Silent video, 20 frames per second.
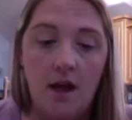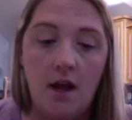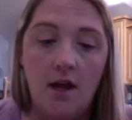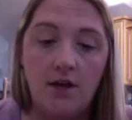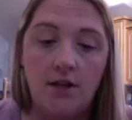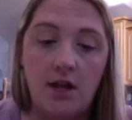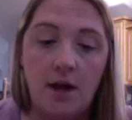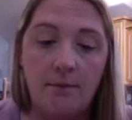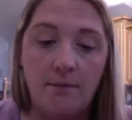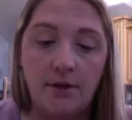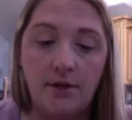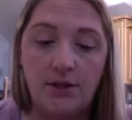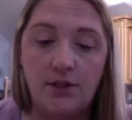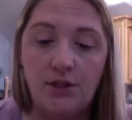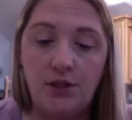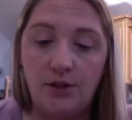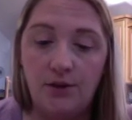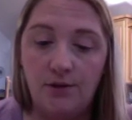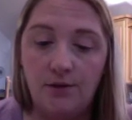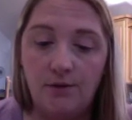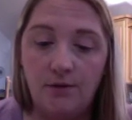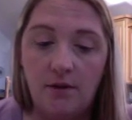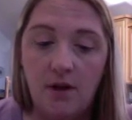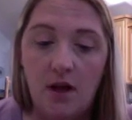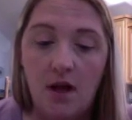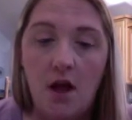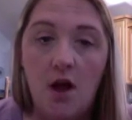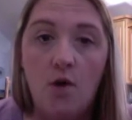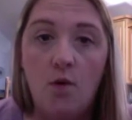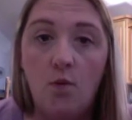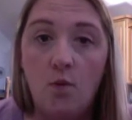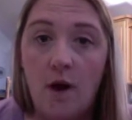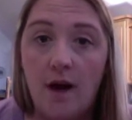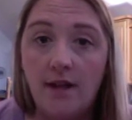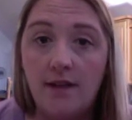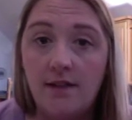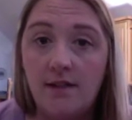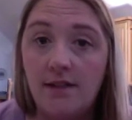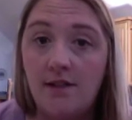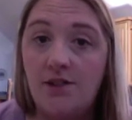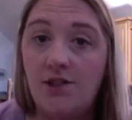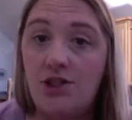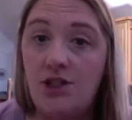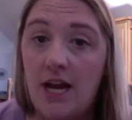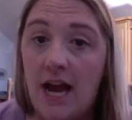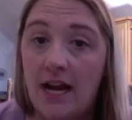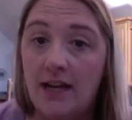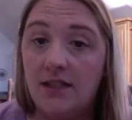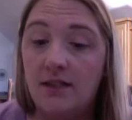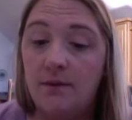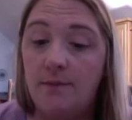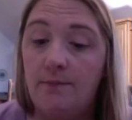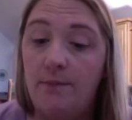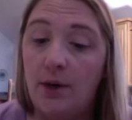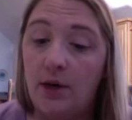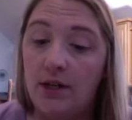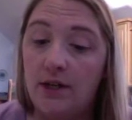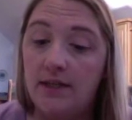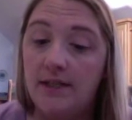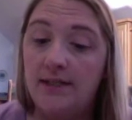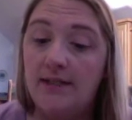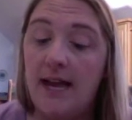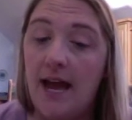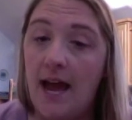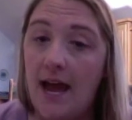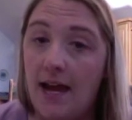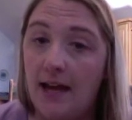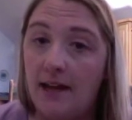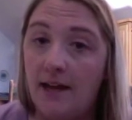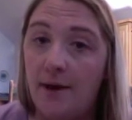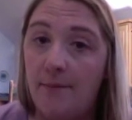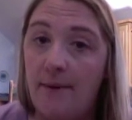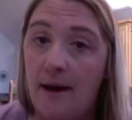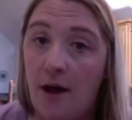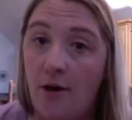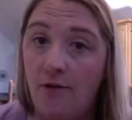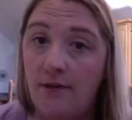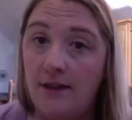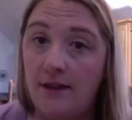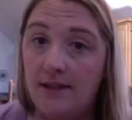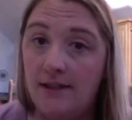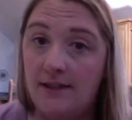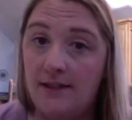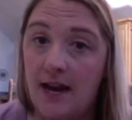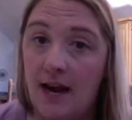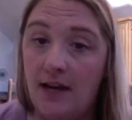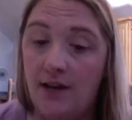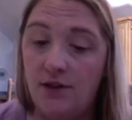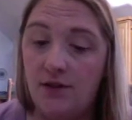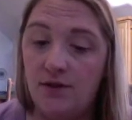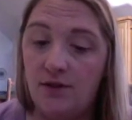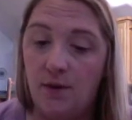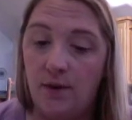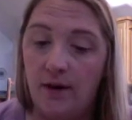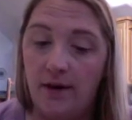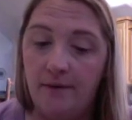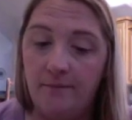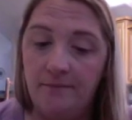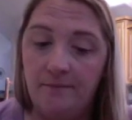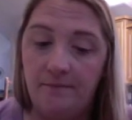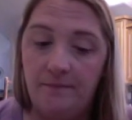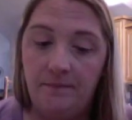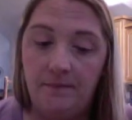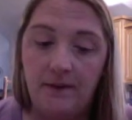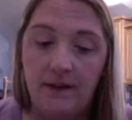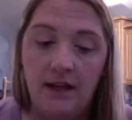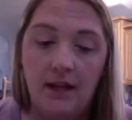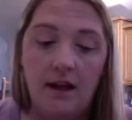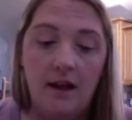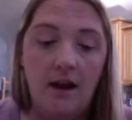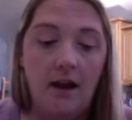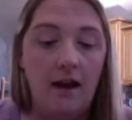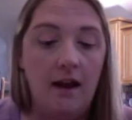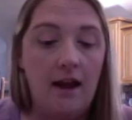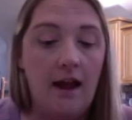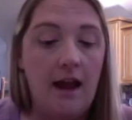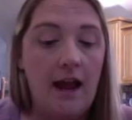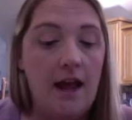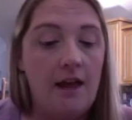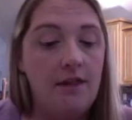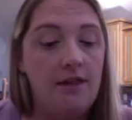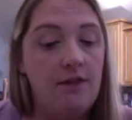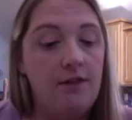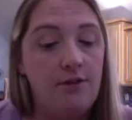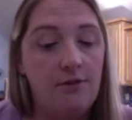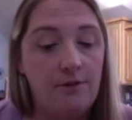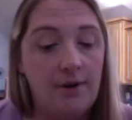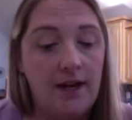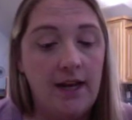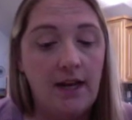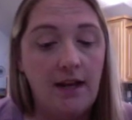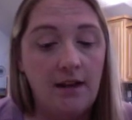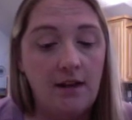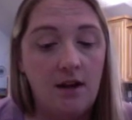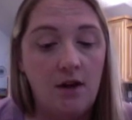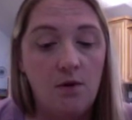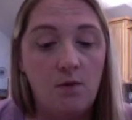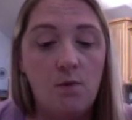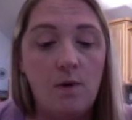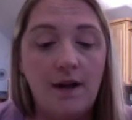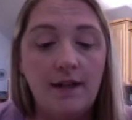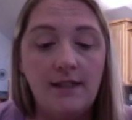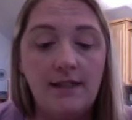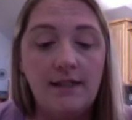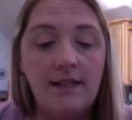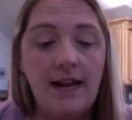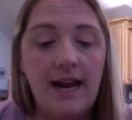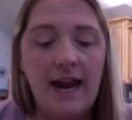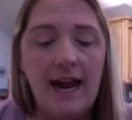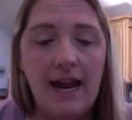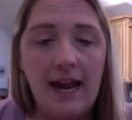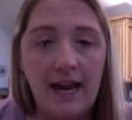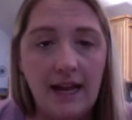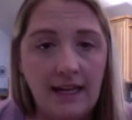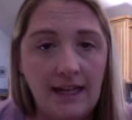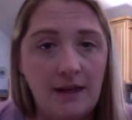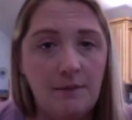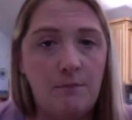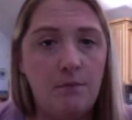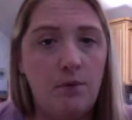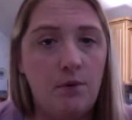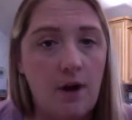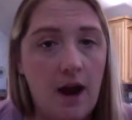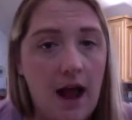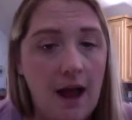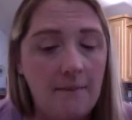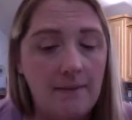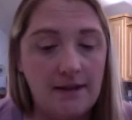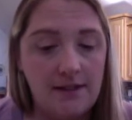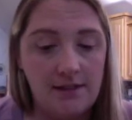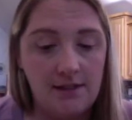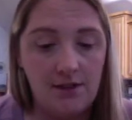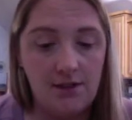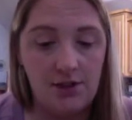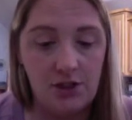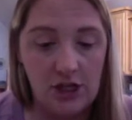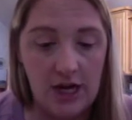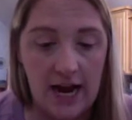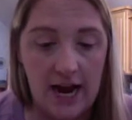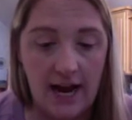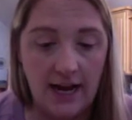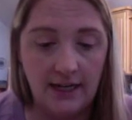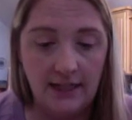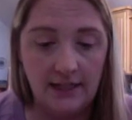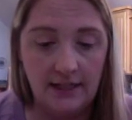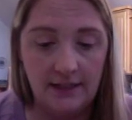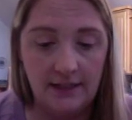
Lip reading: Number 2, what does Jack's book say about this dinosaur? 3, what did Annie promise Jack?